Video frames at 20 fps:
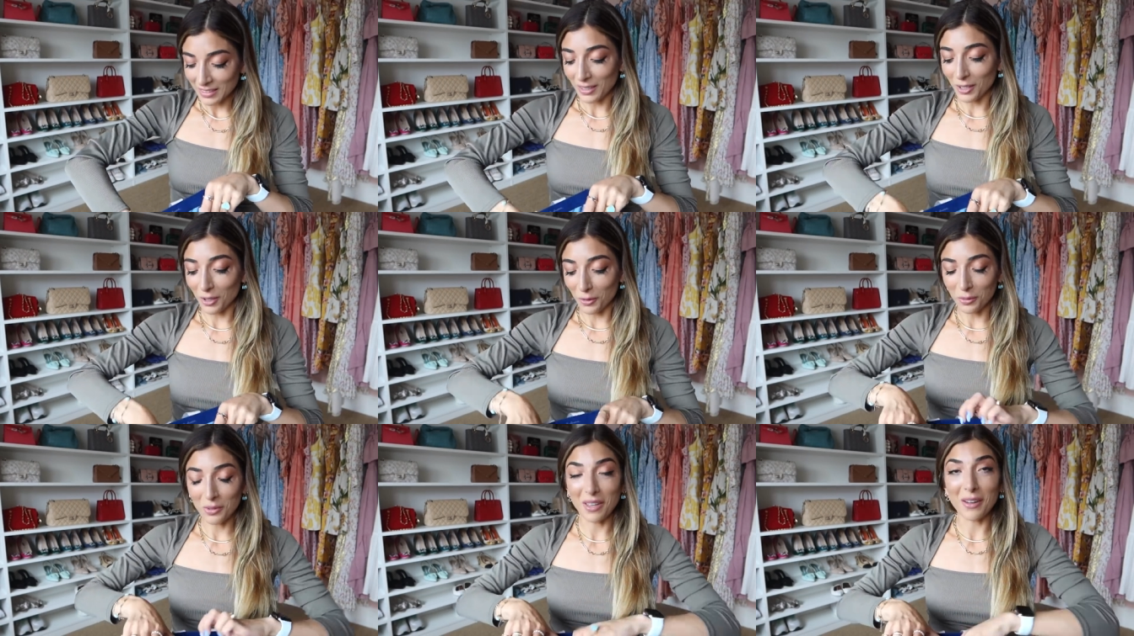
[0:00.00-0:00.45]

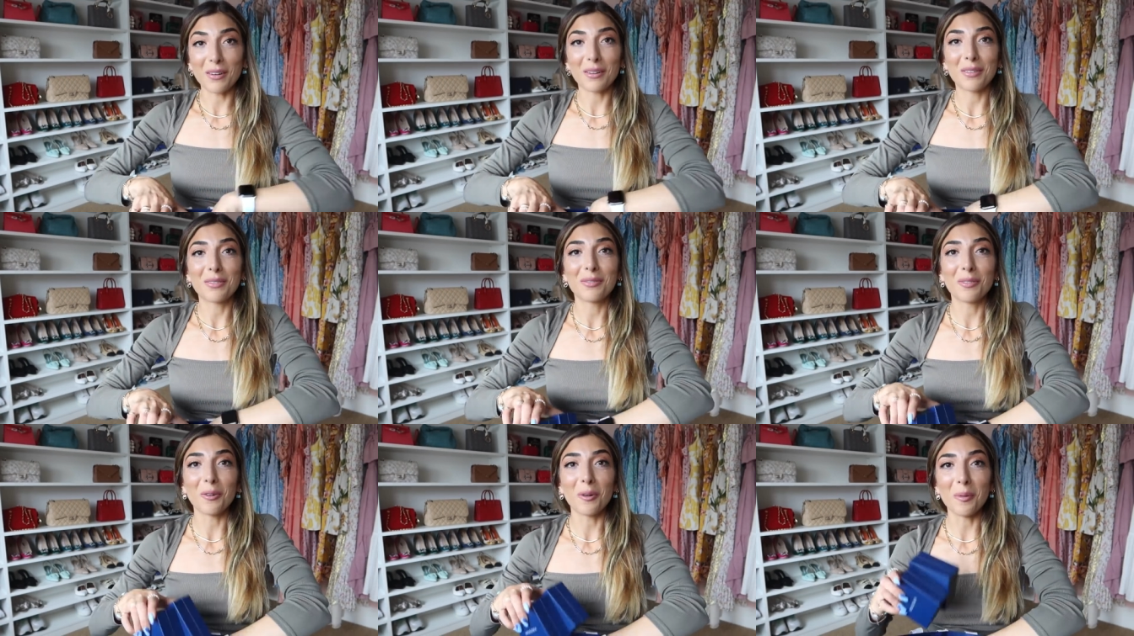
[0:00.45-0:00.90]
Oh, there are
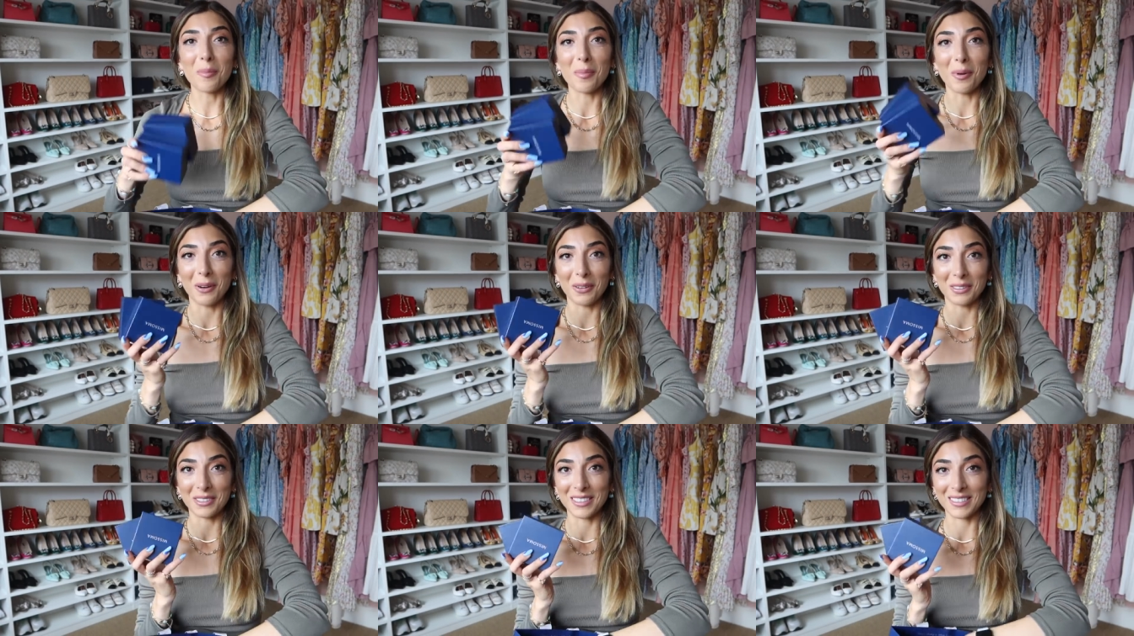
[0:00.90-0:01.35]
four
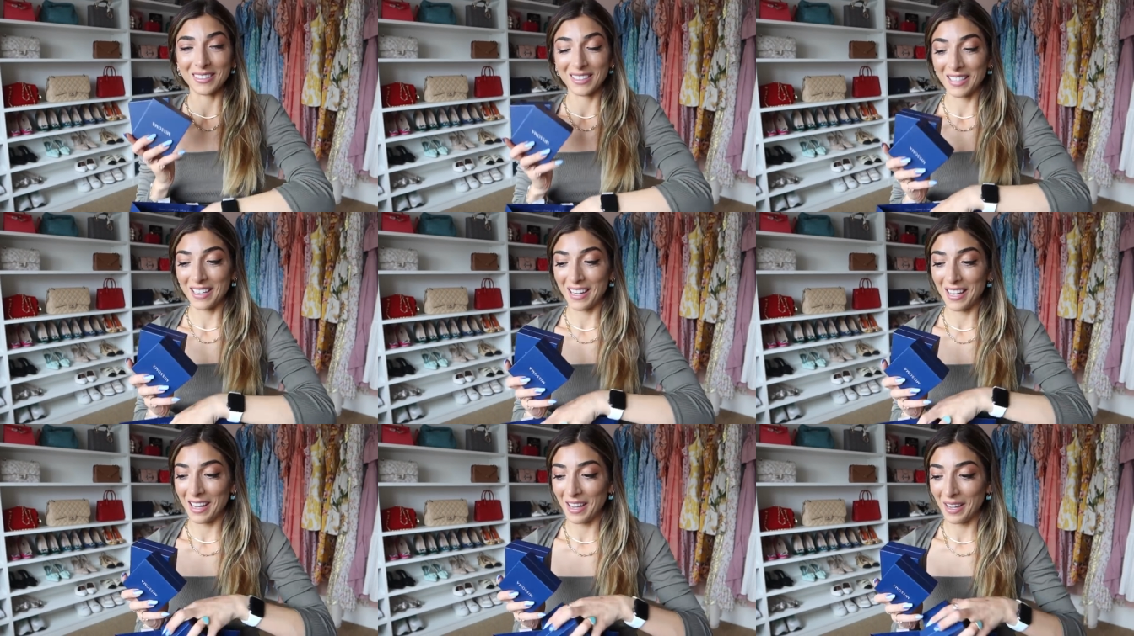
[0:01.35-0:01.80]
boxes
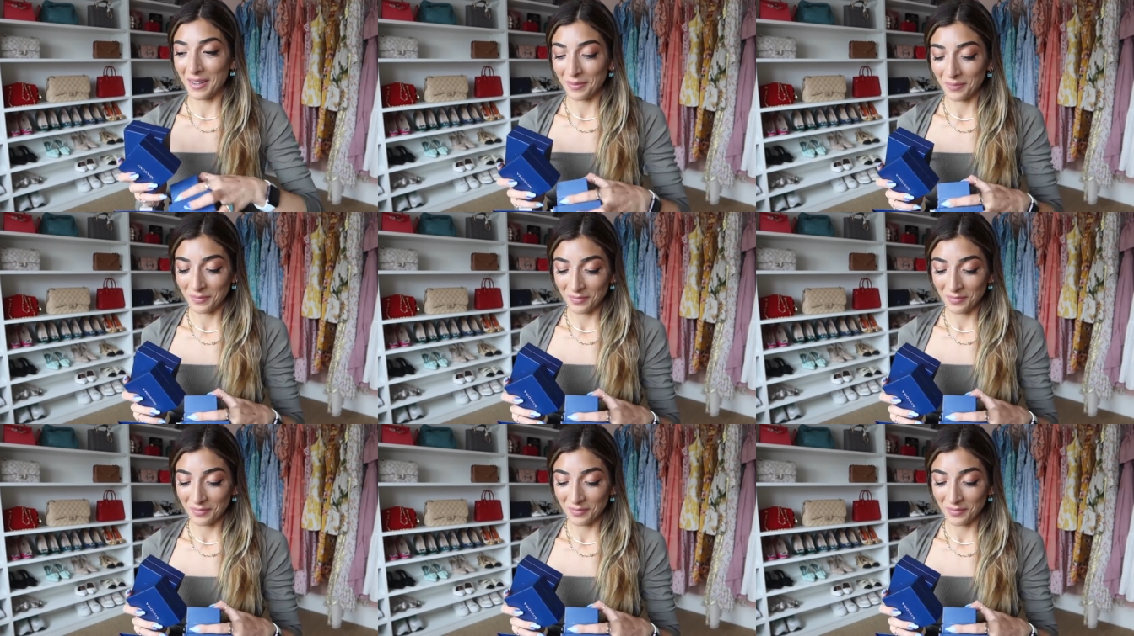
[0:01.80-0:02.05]
in here.